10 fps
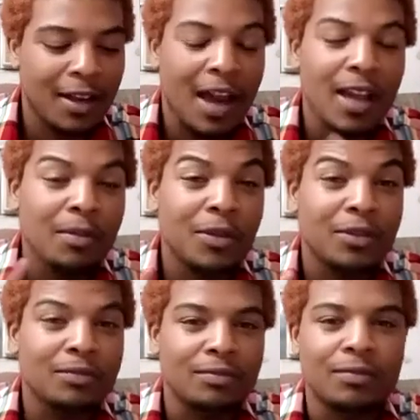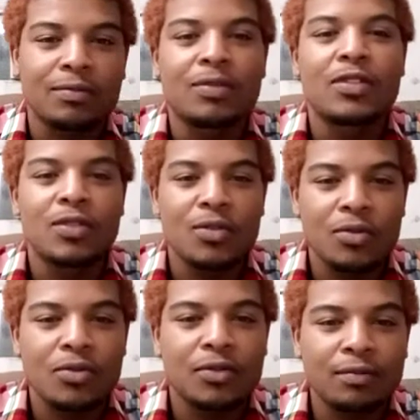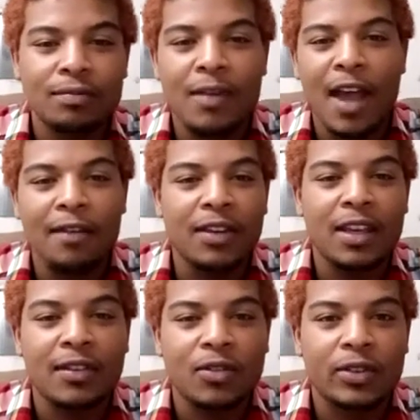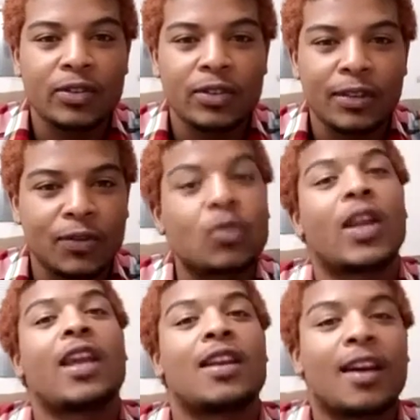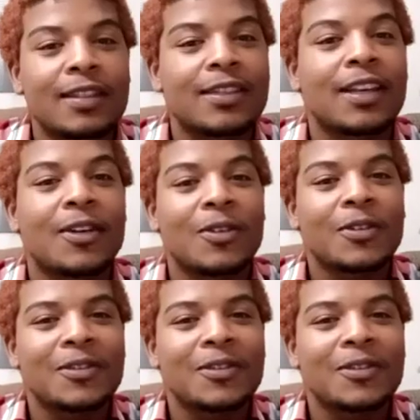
I'm a huge advocate of crystals, if you cannot tell.